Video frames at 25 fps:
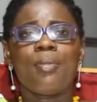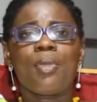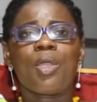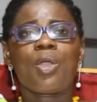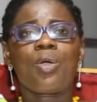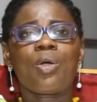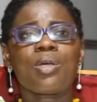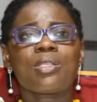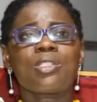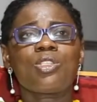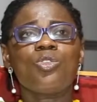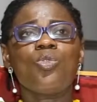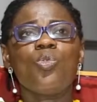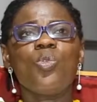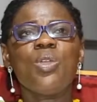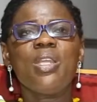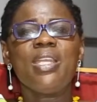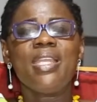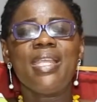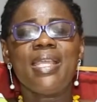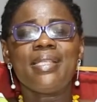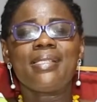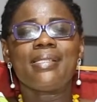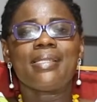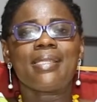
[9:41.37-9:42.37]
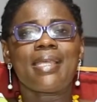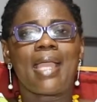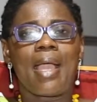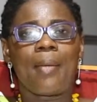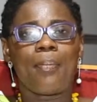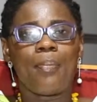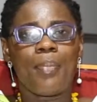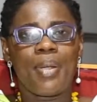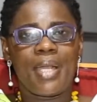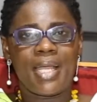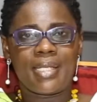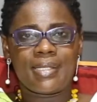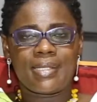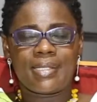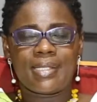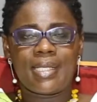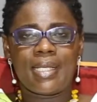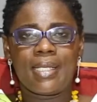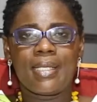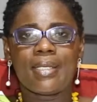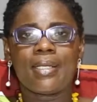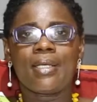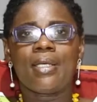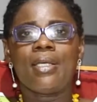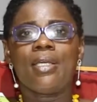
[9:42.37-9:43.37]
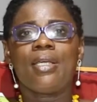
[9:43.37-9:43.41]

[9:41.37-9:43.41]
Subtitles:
because you will need their blessing